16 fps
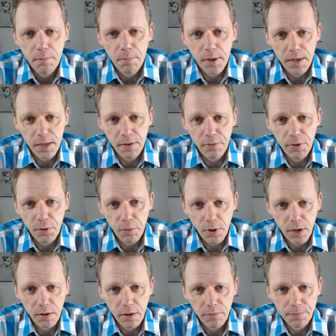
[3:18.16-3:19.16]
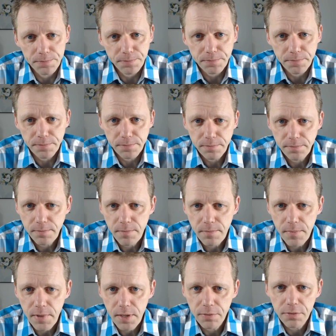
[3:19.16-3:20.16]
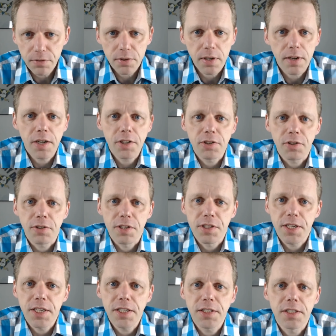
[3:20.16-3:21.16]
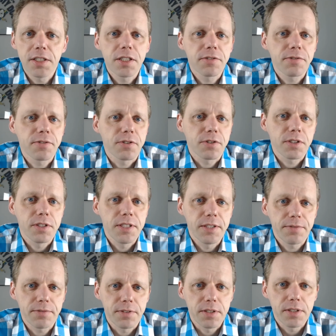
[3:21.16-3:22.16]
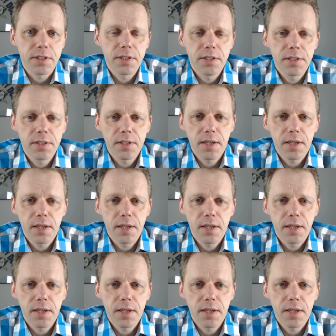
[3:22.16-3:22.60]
But if you're working for a large organization, this is of course different.